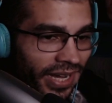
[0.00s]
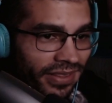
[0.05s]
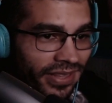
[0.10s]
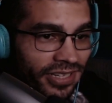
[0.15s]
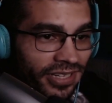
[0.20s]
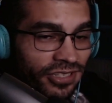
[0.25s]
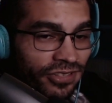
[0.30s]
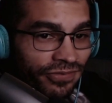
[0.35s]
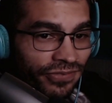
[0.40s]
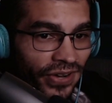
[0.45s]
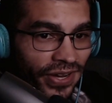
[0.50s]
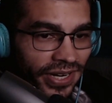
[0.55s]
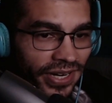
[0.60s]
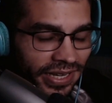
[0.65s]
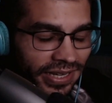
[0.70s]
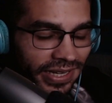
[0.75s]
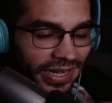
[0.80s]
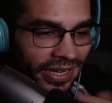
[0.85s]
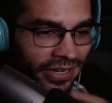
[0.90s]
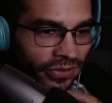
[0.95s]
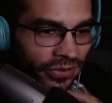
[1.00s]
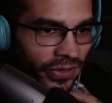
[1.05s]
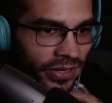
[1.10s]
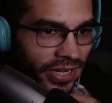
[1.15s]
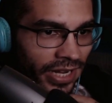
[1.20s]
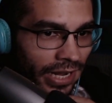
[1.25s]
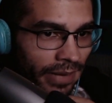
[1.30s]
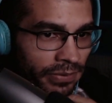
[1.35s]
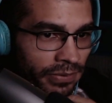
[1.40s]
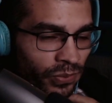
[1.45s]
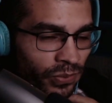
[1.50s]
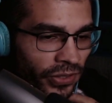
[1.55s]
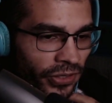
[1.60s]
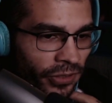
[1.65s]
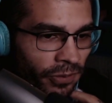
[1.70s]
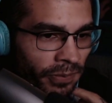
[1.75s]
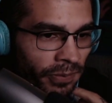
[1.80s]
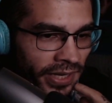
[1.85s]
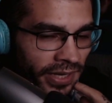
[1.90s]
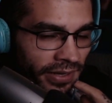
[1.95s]
that's funny, angry cops. What do you
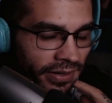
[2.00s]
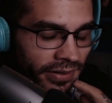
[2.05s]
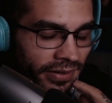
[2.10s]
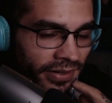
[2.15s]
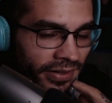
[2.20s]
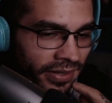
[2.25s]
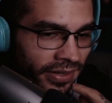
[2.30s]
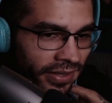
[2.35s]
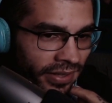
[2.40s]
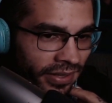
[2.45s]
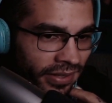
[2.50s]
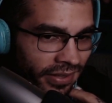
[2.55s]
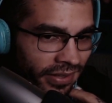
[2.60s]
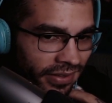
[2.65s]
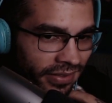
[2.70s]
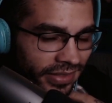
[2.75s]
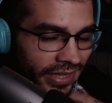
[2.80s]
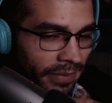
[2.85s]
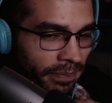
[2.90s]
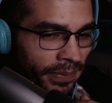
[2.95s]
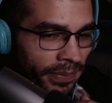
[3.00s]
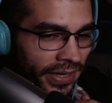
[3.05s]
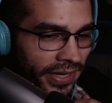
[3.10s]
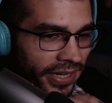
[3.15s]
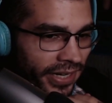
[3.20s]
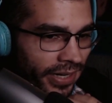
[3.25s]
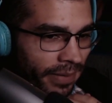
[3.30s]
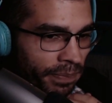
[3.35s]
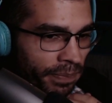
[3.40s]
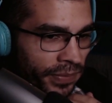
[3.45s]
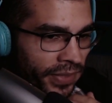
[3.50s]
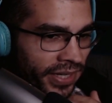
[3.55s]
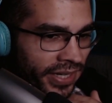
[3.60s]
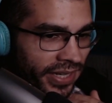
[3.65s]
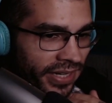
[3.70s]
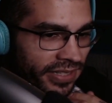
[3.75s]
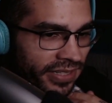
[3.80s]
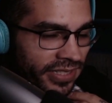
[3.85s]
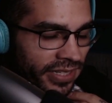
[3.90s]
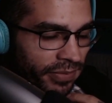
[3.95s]
mean? They pick it up thinking
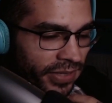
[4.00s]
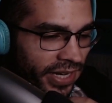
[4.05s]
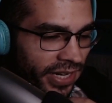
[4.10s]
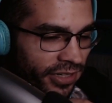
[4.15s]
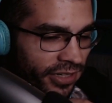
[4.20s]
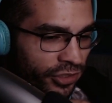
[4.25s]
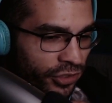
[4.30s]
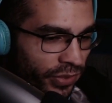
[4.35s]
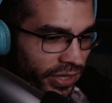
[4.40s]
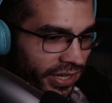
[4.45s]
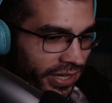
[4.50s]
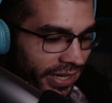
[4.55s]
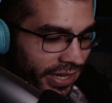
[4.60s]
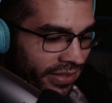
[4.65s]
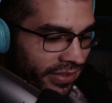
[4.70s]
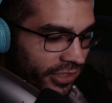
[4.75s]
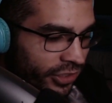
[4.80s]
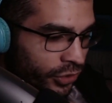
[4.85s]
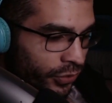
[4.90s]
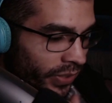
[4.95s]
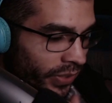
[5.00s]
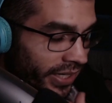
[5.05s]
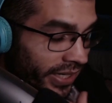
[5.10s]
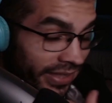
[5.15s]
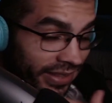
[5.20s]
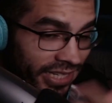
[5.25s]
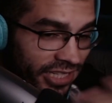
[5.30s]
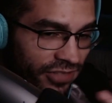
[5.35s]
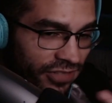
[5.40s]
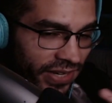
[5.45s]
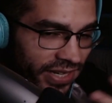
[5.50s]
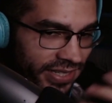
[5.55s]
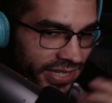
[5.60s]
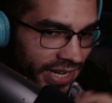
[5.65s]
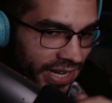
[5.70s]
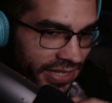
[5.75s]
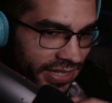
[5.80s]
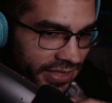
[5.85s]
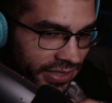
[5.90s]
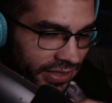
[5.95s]
it's some kind of drink and they drink it. That's
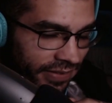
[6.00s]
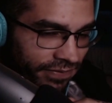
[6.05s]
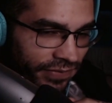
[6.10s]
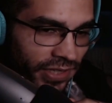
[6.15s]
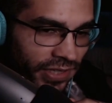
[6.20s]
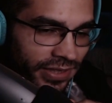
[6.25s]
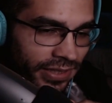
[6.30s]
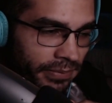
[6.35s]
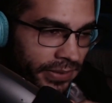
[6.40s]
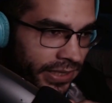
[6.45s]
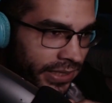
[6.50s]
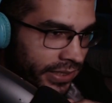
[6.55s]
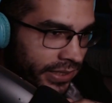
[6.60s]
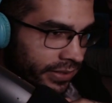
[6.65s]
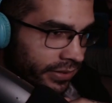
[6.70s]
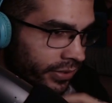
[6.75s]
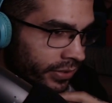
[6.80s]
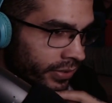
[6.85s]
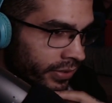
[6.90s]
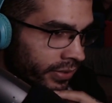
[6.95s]
fantastic. Fuck them kids.